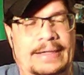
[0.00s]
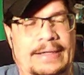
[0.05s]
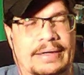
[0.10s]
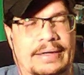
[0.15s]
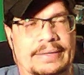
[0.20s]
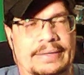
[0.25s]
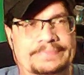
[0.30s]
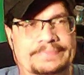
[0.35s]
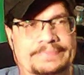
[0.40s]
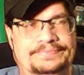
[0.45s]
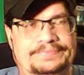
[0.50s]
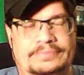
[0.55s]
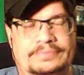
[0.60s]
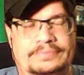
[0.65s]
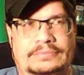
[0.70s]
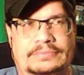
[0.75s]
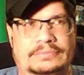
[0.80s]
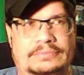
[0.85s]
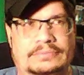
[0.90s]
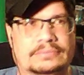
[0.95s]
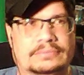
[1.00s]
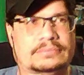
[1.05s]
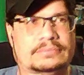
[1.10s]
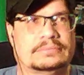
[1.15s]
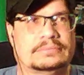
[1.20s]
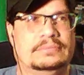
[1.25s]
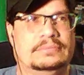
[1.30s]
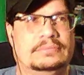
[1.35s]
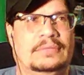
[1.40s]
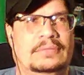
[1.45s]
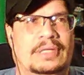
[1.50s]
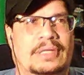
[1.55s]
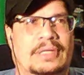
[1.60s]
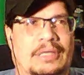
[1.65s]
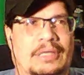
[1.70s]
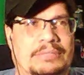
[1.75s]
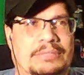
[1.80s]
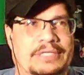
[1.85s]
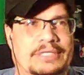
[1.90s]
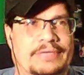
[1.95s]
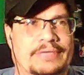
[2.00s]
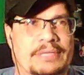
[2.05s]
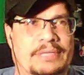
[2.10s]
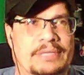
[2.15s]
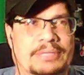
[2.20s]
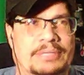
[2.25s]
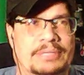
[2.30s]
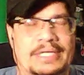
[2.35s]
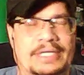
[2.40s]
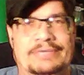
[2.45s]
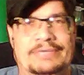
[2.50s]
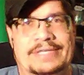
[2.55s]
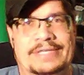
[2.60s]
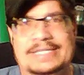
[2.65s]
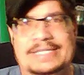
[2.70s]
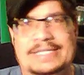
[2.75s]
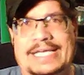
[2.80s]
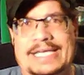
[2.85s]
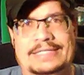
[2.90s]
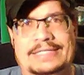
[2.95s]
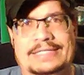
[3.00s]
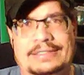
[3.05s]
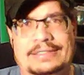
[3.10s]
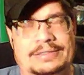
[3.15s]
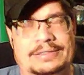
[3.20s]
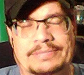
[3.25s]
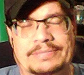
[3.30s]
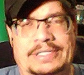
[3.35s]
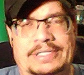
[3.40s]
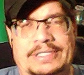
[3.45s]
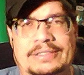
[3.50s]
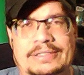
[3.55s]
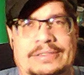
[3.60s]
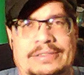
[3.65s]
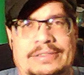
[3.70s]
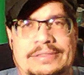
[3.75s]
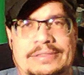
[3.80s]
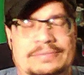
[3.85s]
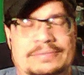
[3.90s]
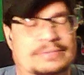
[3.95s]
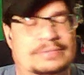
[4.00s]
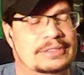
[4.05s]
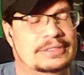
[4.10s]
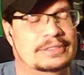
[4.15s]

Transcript: I believe they play fantastically, man.